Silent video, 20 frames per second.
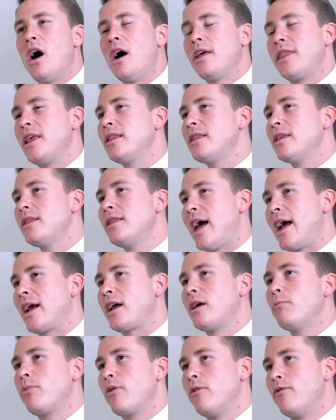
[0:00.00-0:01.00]
I think that that
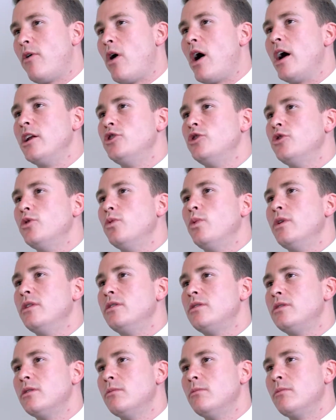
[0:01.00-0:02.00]
can provide you with
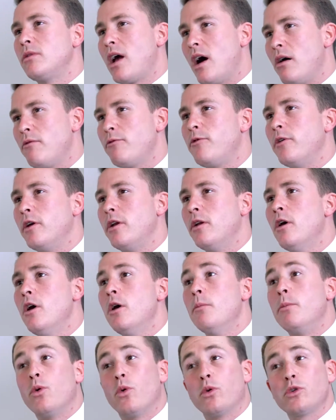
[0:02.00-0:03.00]
some comfort,
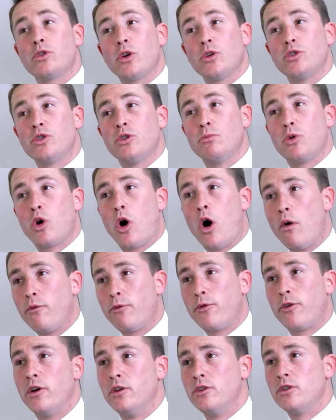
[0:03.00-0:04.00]
but also some
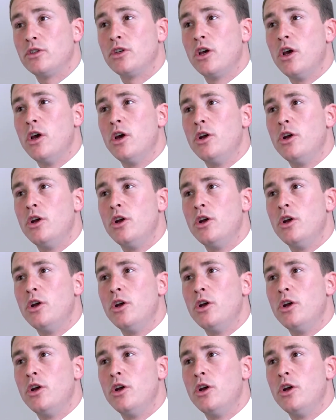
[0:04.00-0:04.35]
confidence,